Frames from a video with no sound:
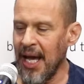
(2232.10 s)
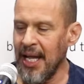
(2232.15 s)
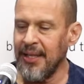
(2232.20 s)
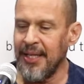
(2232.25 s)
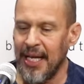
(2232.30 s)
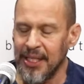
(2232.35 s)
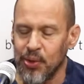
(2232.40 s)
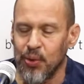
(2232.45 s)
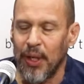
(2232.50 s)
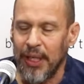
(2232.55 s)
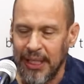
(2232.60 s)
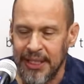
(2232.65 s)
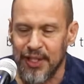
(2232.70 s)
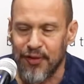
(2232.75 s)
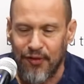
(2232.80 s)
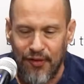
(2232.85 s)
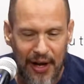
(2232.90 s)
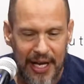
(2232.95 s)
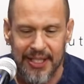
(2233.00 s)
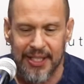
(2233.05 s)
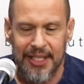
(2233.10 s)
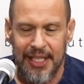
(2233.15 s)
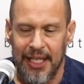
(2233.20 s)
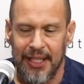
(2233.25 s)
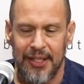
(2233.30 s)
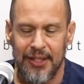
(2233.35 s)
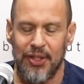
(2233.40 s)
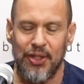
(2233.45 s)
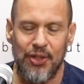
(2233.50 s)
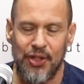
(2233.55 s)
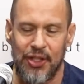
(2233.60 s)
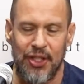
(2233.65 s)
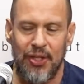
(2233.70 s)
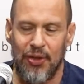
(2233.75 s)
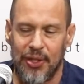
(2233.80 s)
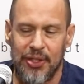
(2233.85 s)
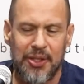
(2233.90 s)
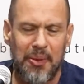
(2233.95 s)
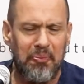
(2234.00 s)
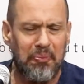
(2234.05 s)
And that's why it's fascinating to see
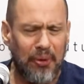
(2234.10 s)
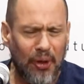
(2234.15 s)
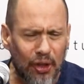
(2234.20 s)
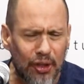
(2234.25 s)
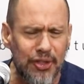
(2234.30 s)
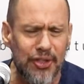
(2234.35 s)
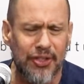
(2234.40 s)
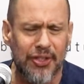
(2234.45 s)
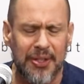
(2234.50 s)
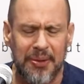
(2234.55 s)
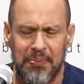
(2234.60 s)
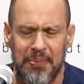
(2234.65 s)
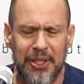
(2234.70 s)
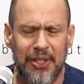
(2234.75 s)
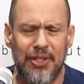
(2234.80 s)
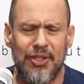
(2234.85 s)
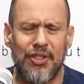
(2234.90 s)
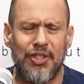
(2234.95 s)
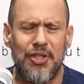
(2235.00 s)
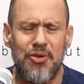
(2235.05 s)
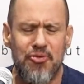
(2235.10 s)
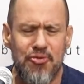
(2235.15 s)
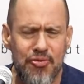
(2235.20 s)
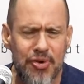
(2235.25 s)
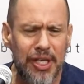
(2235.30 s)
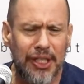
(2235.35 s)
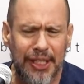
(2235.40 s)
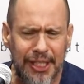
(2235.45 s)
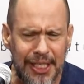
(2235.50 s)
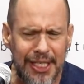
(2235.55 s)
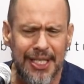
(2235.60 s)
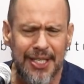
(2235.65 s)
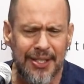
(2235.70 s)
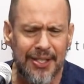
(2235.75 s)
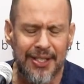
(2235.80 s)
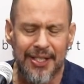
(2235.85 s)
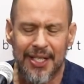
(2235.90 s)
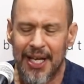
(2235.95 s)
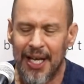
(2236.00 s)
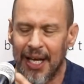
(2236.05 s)
her as a person, because she really
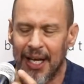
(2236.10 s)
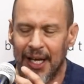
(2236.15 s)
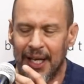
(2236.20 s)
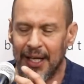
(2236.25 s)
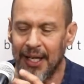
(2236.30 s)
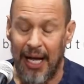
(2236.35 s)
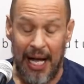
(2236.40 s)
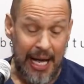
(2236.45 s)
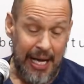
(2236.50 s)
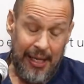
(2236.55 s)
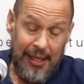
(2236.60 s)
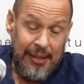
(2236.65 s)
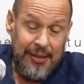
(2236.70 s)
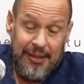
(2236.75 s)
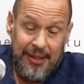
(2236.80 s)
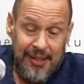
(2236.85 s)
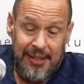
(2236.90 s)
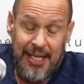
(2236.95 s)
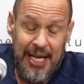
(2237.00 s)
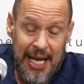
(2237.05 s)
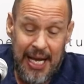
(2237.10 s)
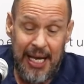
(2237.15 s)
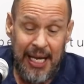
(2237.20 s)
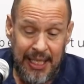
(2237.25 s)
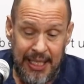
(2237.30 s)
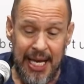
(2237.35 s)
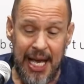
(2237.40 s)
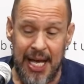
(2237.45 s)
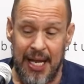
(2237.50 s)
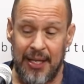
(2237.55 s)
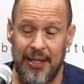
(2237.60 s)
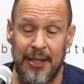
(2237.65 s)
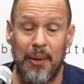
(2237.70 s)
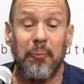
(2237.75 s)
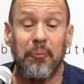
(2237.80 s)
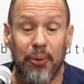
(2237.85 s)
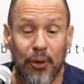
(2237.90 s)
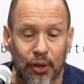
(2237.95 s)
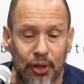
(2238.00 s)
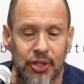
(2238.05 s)
is, again, the
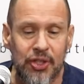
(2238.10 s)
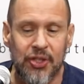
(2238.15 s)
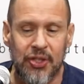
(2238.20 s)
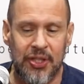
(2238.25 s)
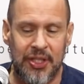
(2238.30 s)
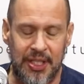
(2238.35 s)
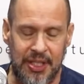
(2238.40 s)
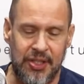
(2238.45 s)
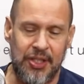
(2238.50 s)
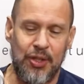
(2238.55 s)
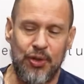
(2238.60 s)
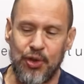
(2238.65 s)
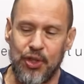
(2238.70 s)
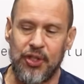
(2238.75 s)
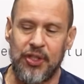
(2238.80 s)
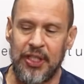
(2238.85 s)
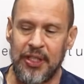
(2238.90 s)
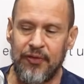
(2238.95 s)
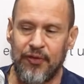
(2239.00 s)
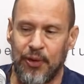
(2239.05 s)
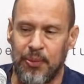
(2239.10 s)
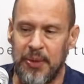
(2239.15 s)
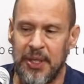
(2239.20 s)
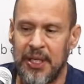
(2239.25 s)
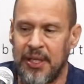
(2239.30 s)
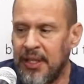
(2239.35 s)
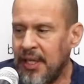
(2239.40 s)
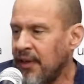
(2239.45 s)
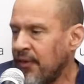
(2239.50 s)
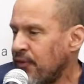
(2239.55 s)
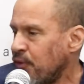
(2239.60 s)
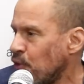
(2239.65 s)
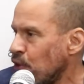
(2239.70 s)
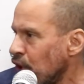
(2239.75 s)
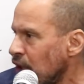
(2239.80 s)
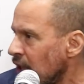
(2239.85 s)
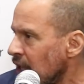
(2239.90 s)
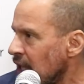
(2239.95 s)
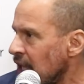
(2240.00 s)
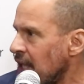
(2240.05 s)
person is interesting for me, and
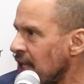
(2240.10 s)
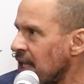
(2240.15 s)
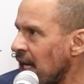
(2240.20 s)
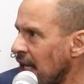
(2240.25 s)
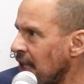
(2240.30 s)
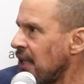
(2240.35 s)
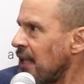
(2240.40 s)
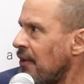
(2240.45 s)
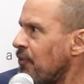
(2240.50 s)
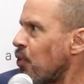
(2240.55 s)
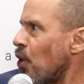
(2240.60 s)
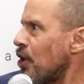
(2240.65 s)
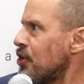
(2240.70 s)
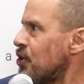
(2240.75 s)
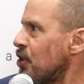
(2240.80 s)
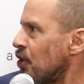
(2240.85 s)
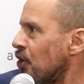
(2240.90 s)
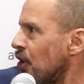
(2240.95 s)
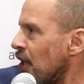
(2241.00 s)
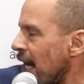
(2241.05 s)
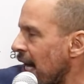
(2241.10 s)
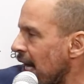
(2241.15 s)
therefore I love watching her